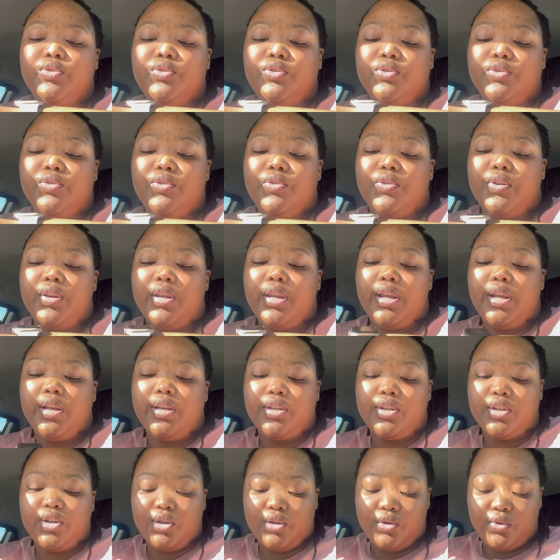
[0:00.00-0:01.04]
to
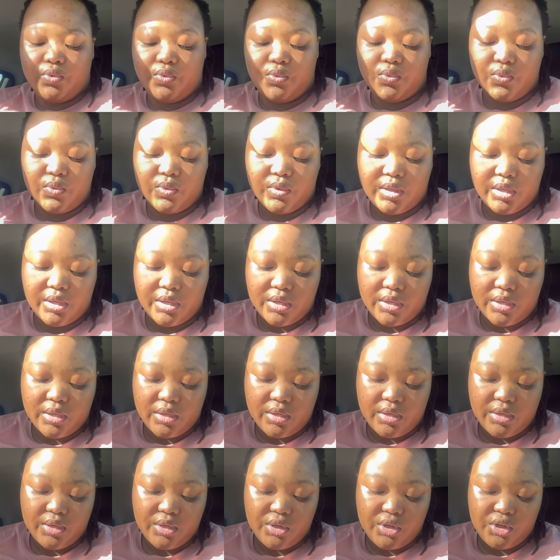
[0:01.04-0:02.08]
connect to
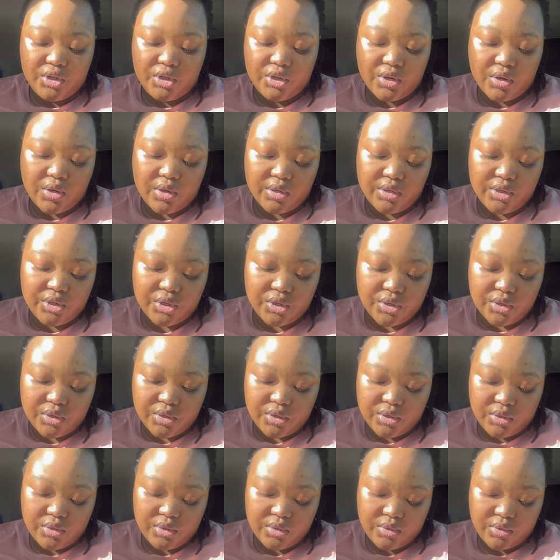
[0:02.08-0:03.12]
the charger.